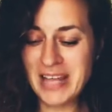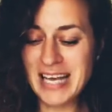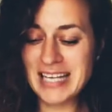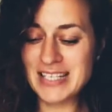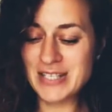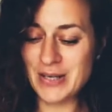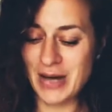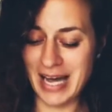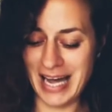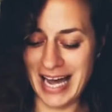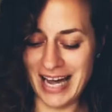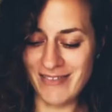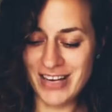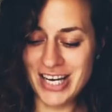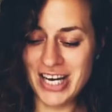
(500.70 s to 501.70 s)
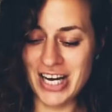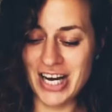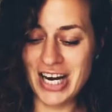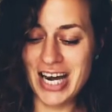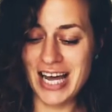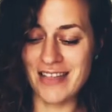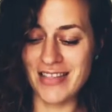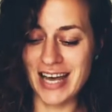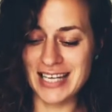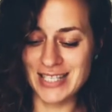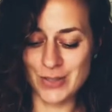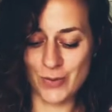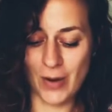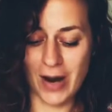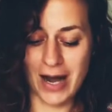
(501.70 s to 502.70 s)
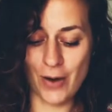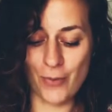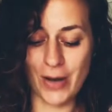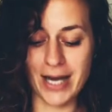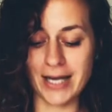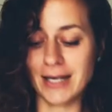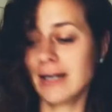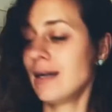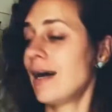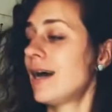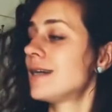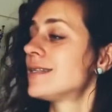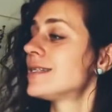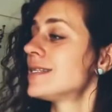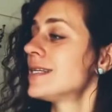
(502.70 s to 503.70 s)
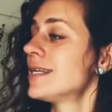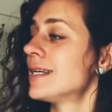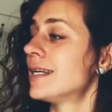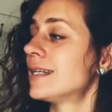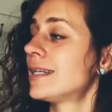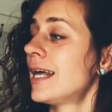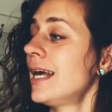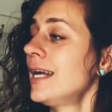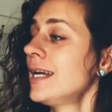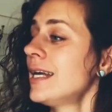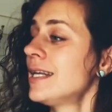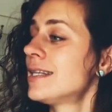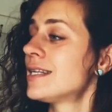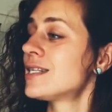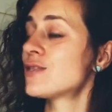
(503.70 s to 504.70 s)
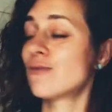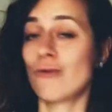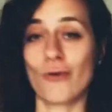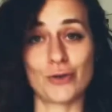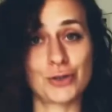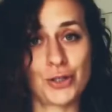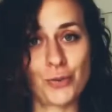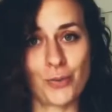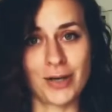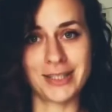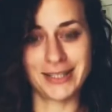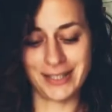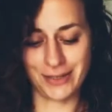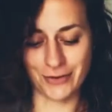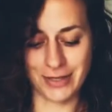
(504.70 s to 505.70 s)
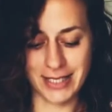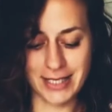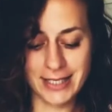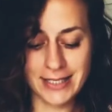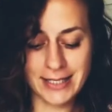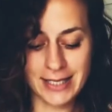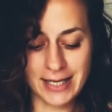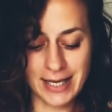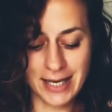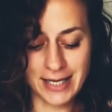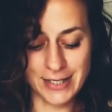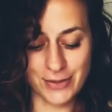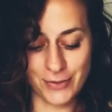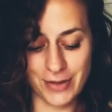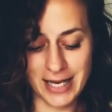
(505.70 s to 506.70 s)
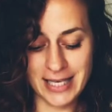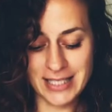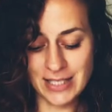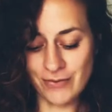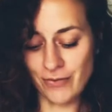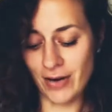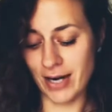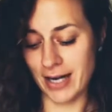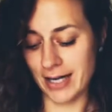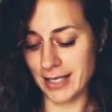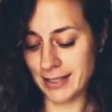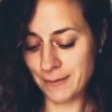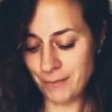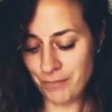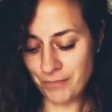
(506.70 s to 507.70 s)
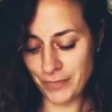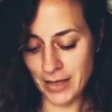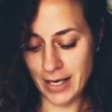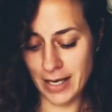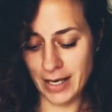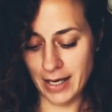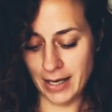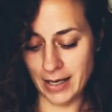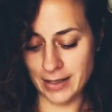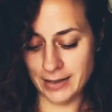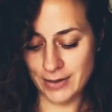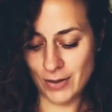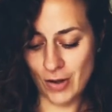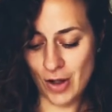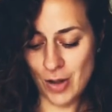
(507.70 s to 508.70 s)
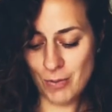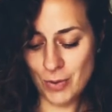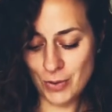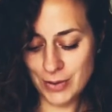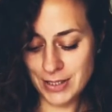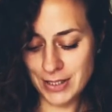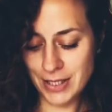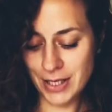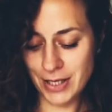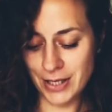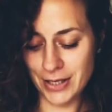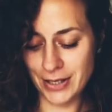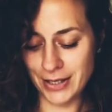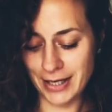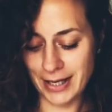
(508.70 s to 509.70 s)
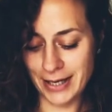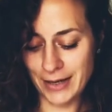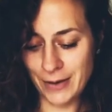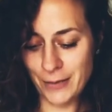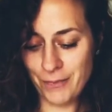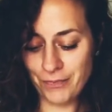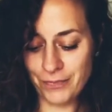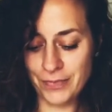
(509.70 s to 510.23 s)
So I have in here, and that's what, when I see it, and it is 41 degrees, so that's fine. It's almost here now.